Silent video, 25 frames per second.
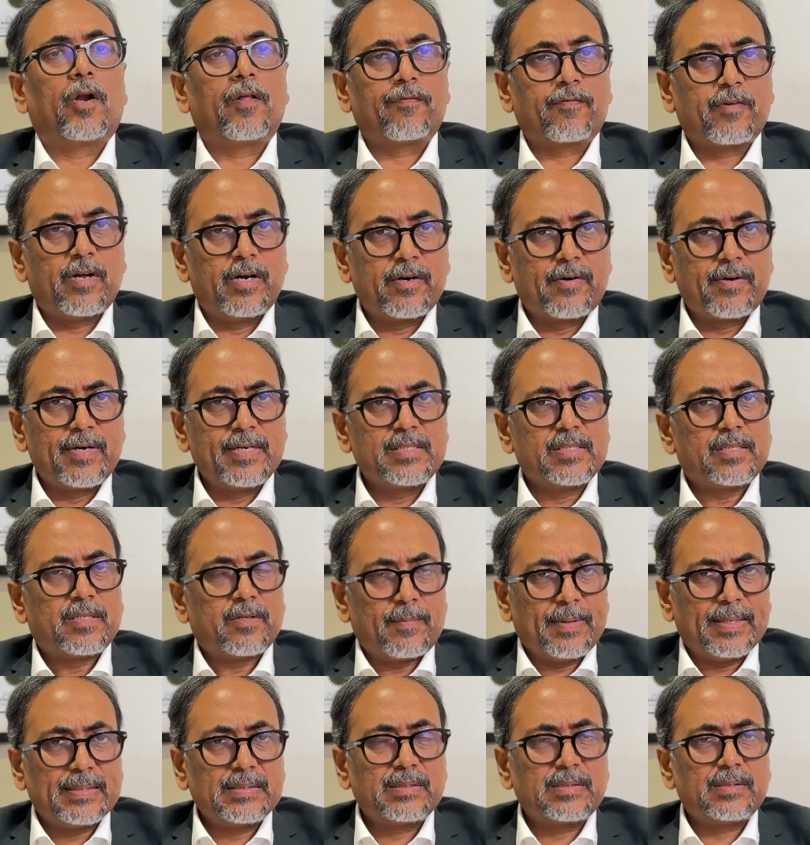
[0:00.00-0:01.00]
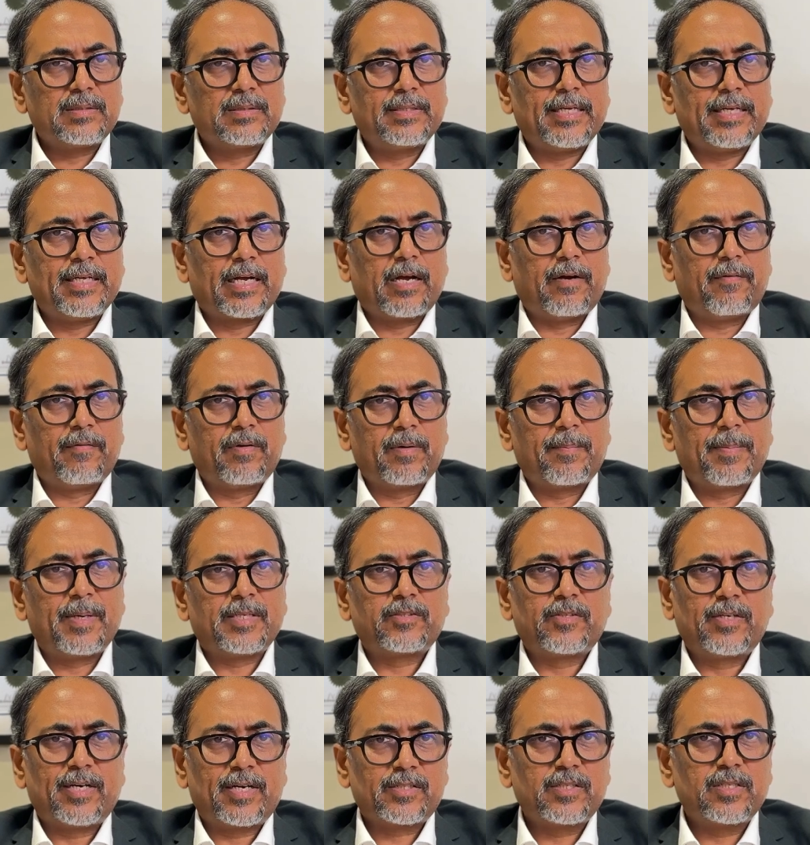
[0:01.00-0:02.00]
of countries in the West, they cover breast
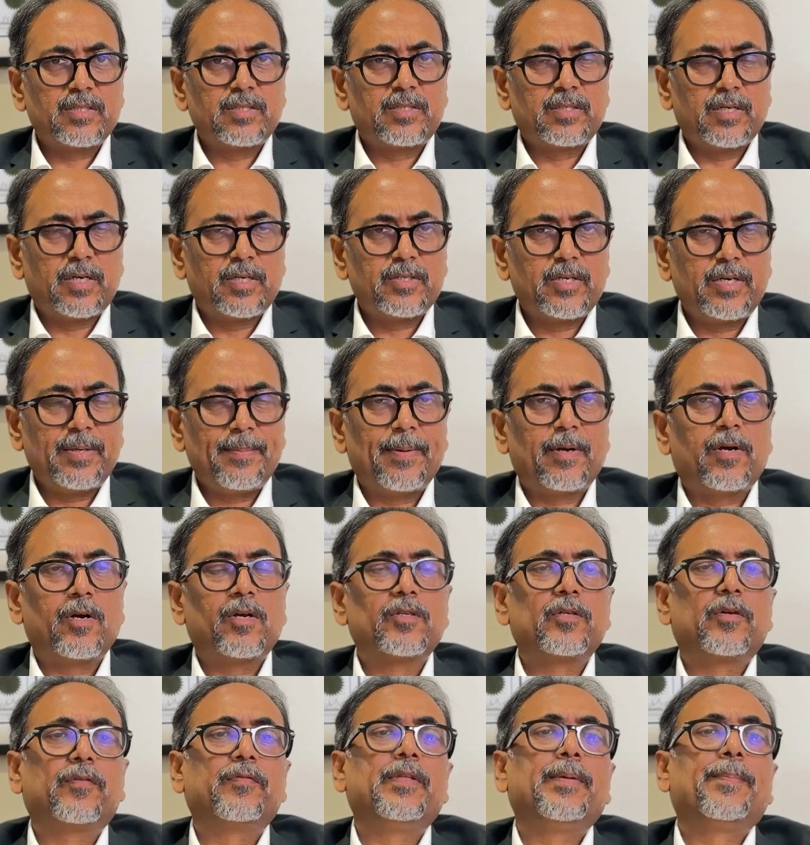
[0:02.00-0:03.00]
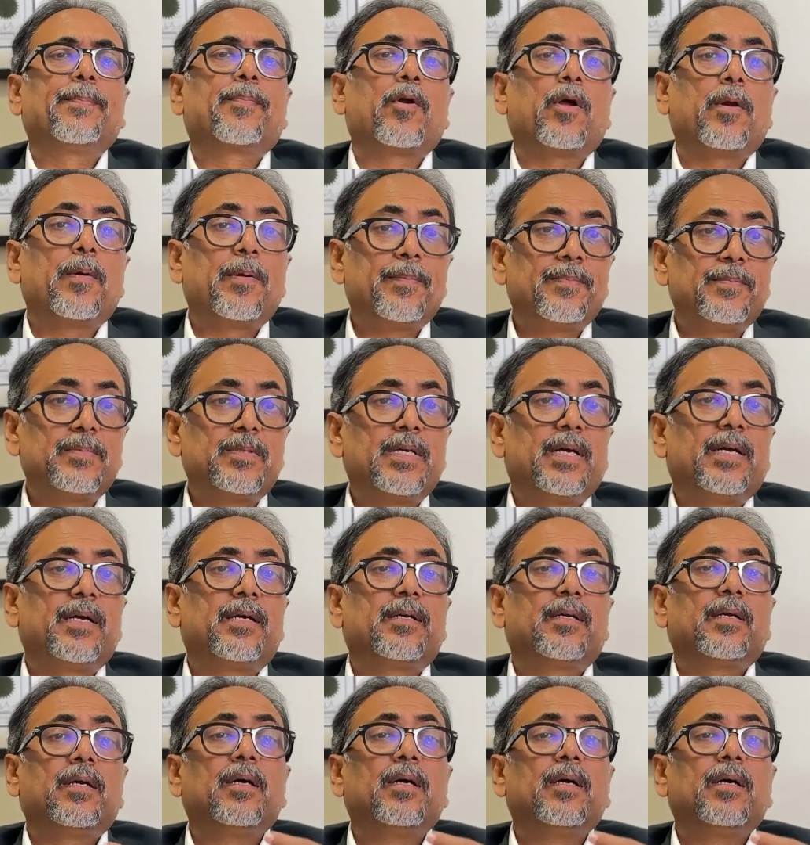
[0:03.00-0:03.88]
reduction surgery because of the problems that